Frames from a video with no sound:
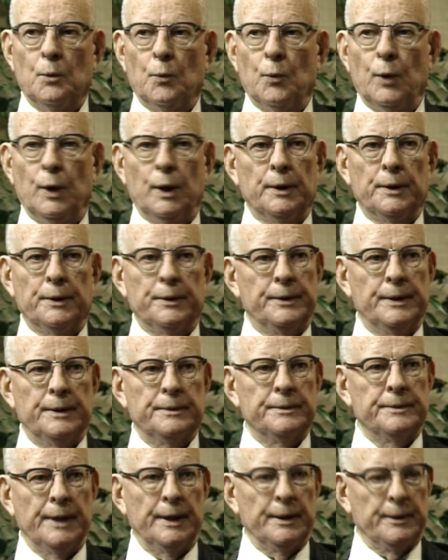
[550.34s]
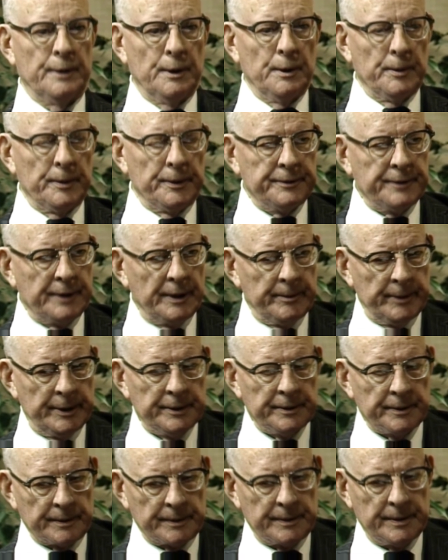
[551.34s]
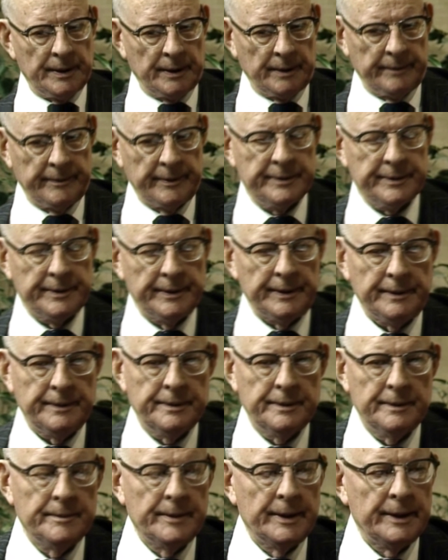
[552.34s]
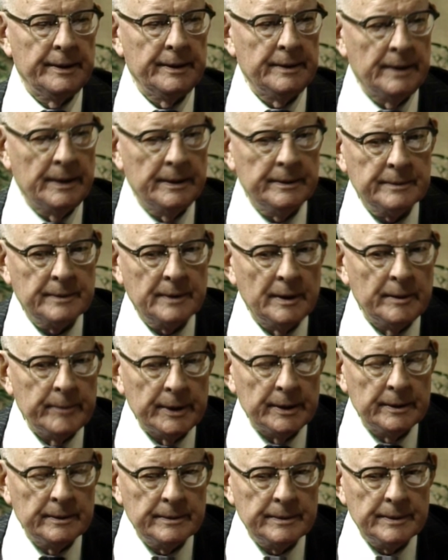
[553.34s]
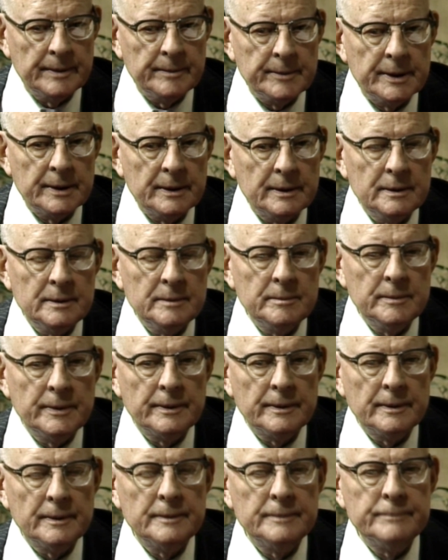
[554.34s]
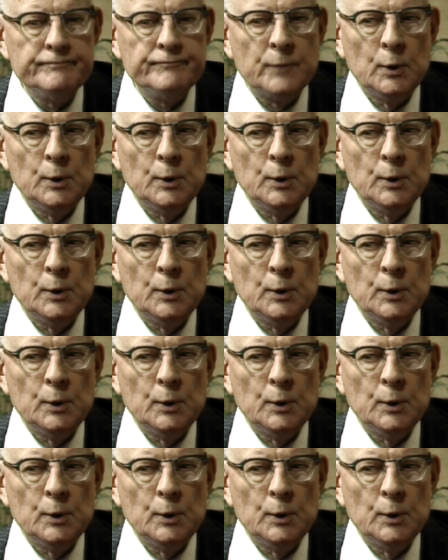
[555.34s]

Well, it does not always come into the conversation, but it does come in sometimes.